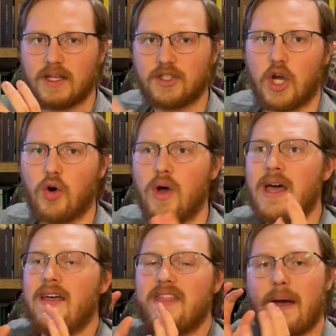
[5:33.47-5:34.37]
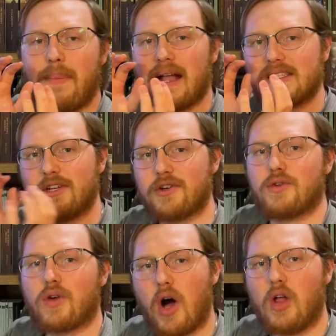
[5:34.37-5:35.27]
So that
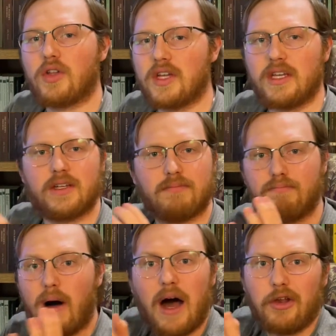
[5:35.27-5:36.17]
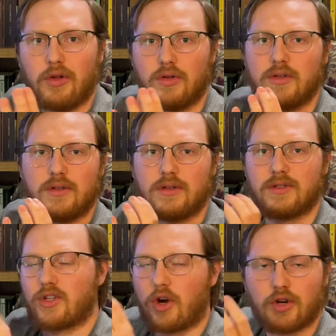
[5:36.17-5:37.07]
bacterial colony bottle
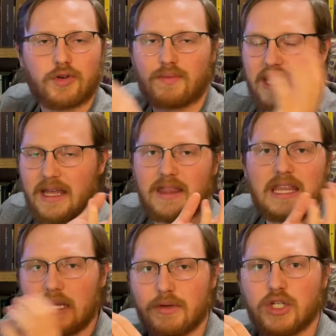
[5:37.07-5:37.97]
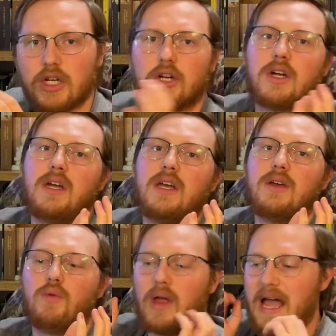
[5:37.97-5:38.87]
starter kit thingamajigger
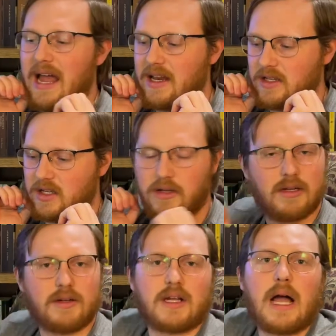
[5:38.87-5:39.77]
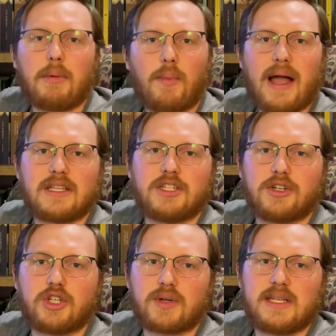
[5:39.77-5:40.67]
will add a couple
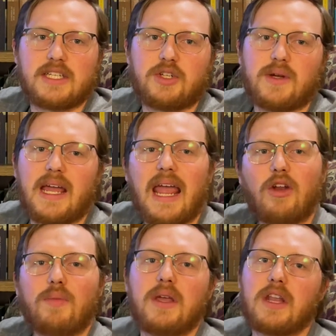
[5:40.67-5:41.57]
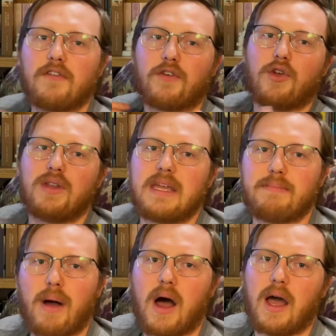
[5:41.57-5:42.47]
bacteria strains into it, and it'll be enough for you to
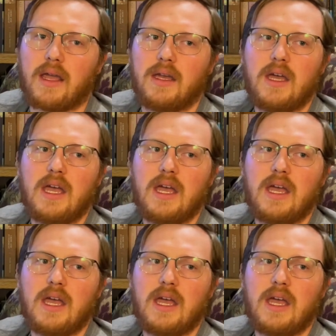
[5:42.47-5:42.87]
get by